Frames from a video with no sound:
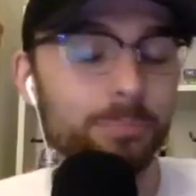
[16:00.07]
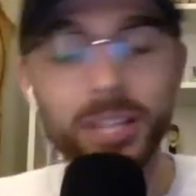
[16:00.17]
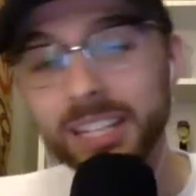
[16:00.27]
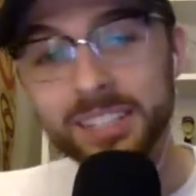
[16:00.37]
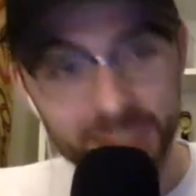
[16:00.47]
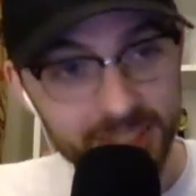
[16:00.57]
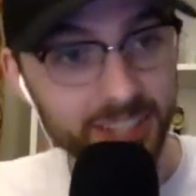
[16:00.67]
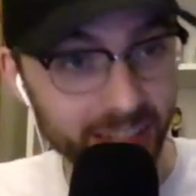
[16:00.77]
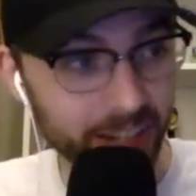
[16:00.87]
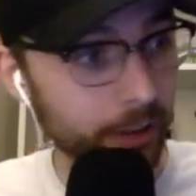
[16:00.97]
played
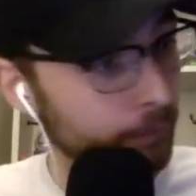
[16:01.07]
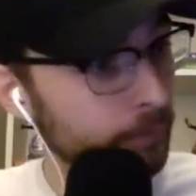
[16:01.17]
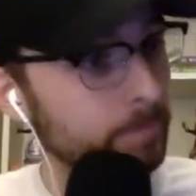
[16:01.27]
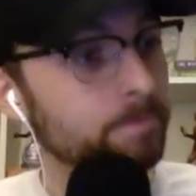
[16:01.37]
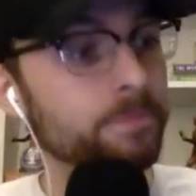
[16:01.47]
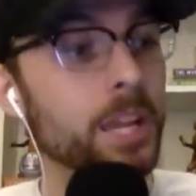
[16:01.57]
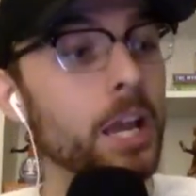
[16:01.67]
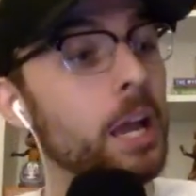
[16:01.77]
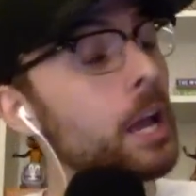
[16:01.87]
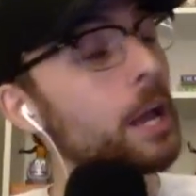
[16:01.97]
consistently enough.
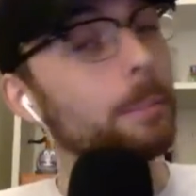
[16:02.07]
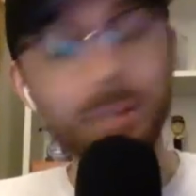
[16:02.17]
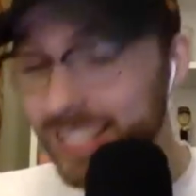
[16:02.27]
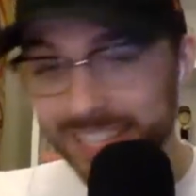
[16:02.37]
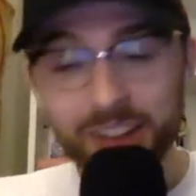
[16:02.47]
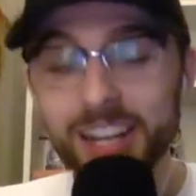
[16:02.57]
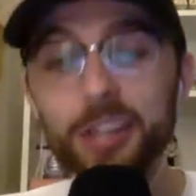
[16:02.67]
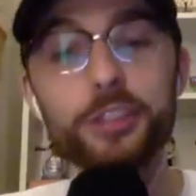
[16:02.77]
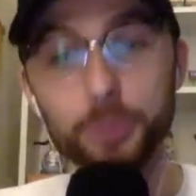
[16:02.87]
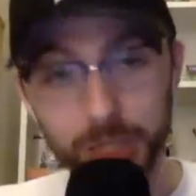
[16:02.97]
But he's now hitting
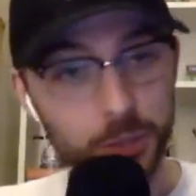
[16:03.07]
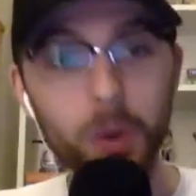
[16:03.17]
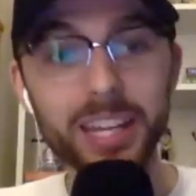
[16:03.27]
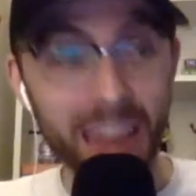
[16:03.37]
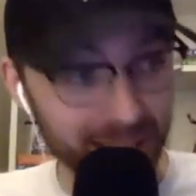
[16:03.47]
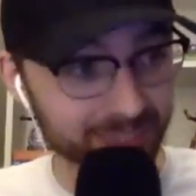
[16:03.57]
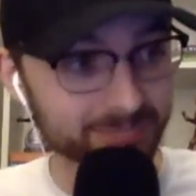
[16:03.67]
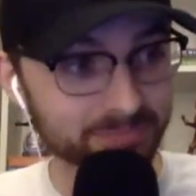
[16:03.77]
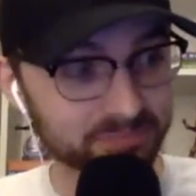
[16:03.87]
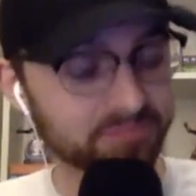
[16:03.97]
328
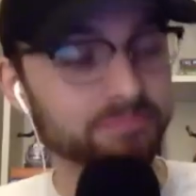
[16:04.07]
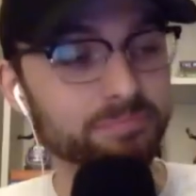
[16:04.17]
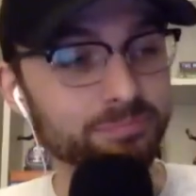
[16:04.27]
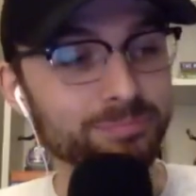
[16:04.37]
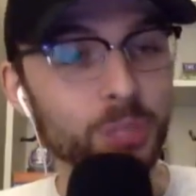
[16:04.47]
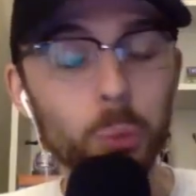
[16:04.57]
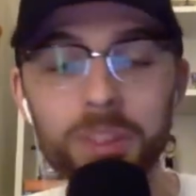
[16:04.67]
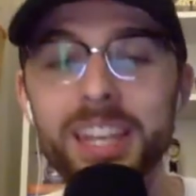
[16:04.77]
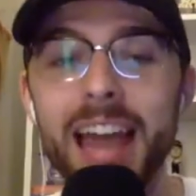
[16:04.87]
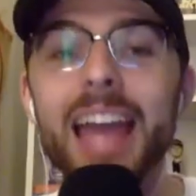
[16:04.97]

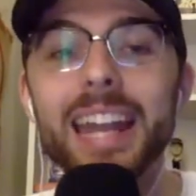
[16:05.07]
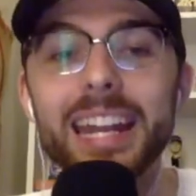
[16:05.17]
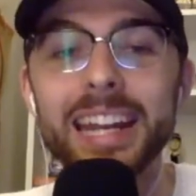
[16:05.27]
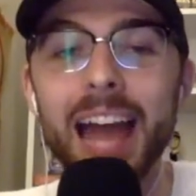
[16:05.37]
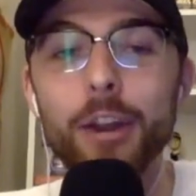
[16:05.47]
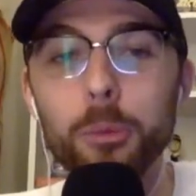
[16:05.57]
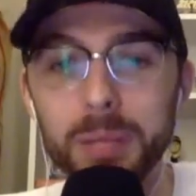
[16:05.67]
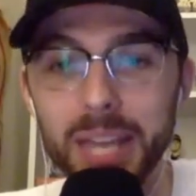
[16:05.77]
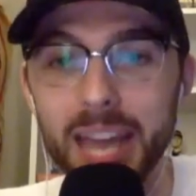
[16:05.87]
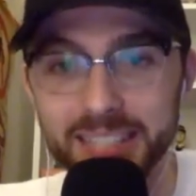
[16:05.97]
with a 989
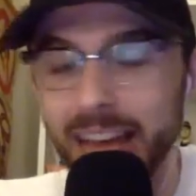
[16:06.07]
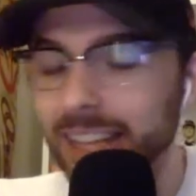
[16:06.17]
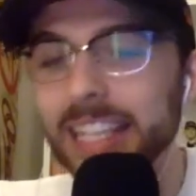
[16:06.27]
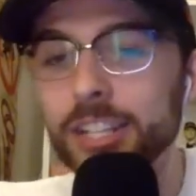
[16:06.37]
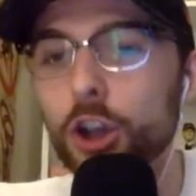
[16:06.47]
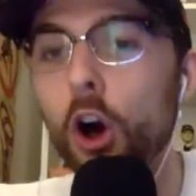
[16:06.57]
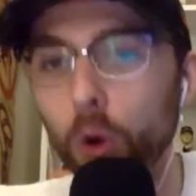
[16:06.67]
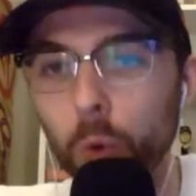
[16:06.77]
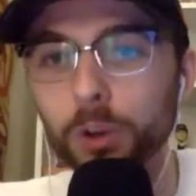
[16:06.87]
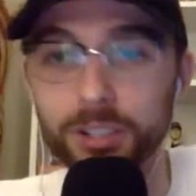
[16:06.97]
OPS. That leads all
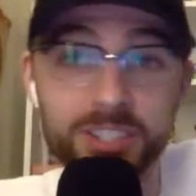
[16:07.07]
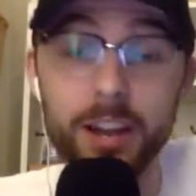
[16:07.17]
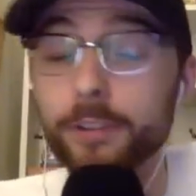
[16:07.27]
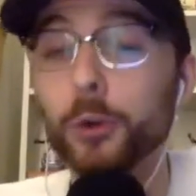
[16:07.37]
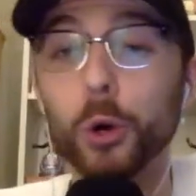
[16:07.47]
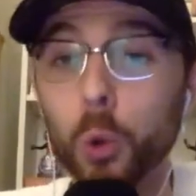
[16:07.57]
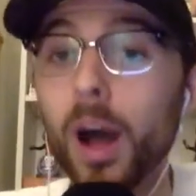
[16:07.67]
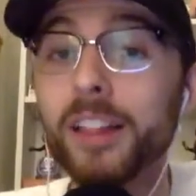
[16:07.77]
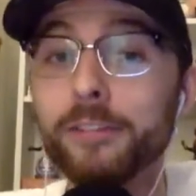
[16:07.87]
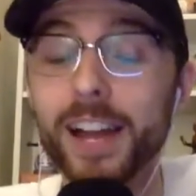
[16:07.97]
Orioles. Now, if you were a
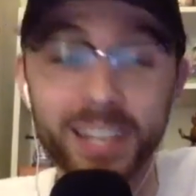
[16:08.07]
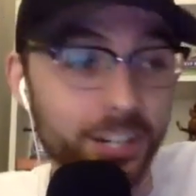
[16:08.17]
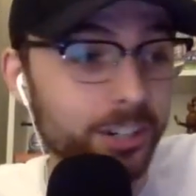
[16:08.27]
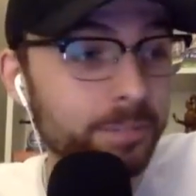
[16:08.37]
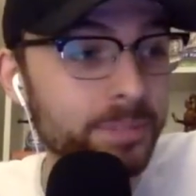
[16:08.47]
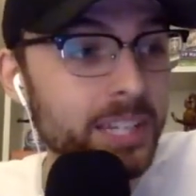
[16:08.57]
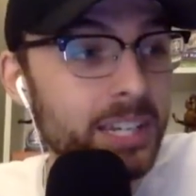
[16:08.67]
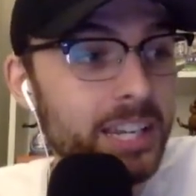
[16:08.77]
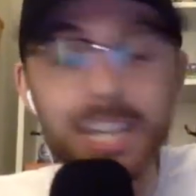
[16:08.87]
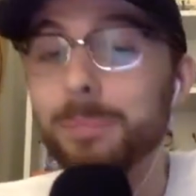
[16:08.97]
qualified hitter,
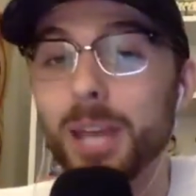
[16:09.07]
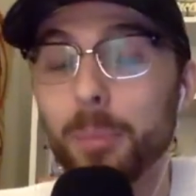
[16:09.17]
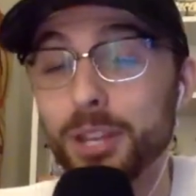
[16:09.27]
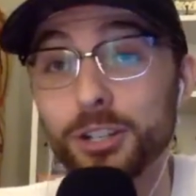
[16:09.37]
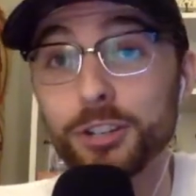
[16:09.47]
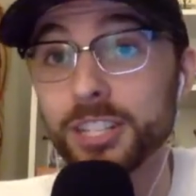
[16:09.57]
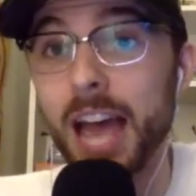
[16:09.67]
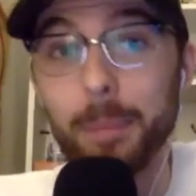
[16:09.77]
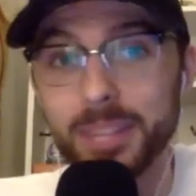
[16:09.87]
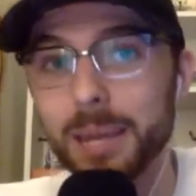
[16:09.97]
he'd be up there near the
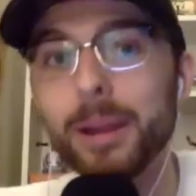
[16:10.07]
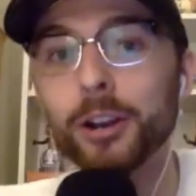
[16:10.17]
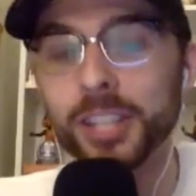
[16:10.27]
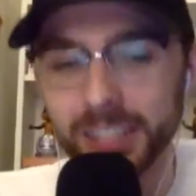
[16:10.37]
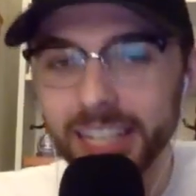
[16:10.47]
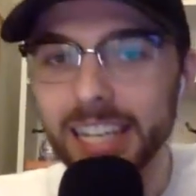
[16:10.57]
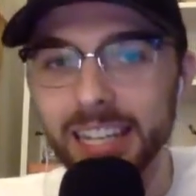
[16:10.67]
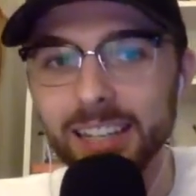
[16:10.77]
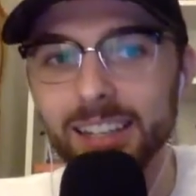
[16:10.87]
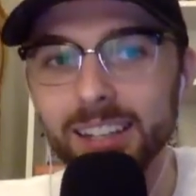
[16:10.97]
top of the American
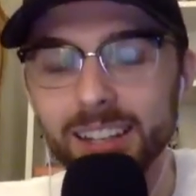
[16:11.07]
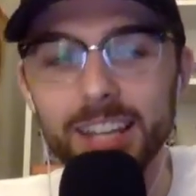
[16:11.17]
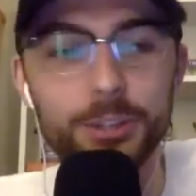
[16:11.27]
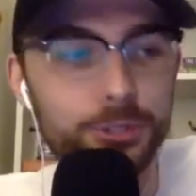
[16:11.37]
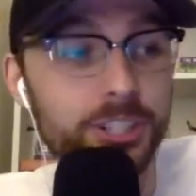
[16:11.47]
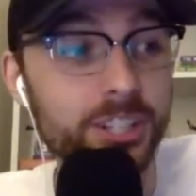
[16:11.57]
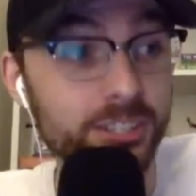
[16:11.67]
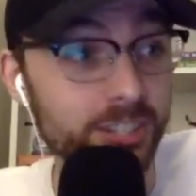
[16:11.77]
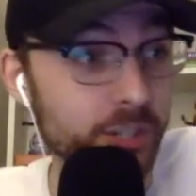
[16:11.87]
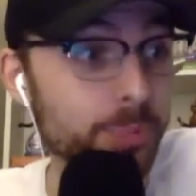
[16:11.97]
League in those
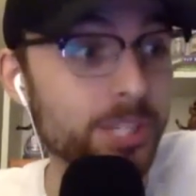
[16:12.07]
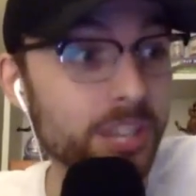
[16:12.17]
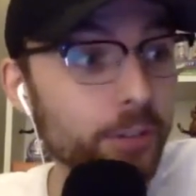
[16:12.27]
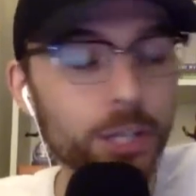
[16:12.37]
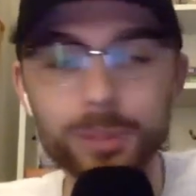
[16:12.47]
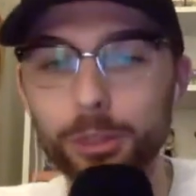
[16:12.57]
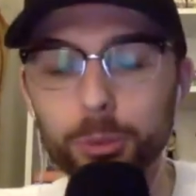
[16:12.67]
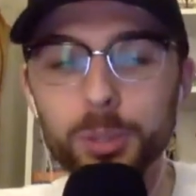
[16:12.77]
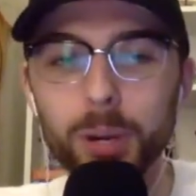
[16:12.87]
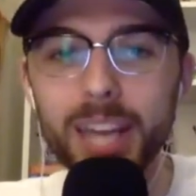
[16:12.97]
statistics, specifically with a
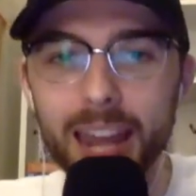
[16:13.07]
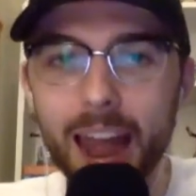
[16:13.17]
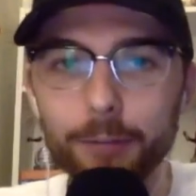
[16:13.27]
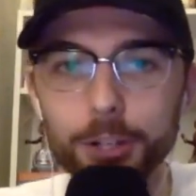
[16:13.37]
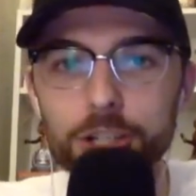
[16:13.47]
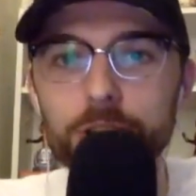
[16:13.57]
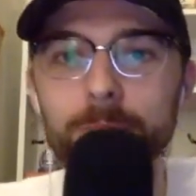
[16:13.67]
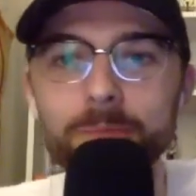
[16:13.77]
328 average.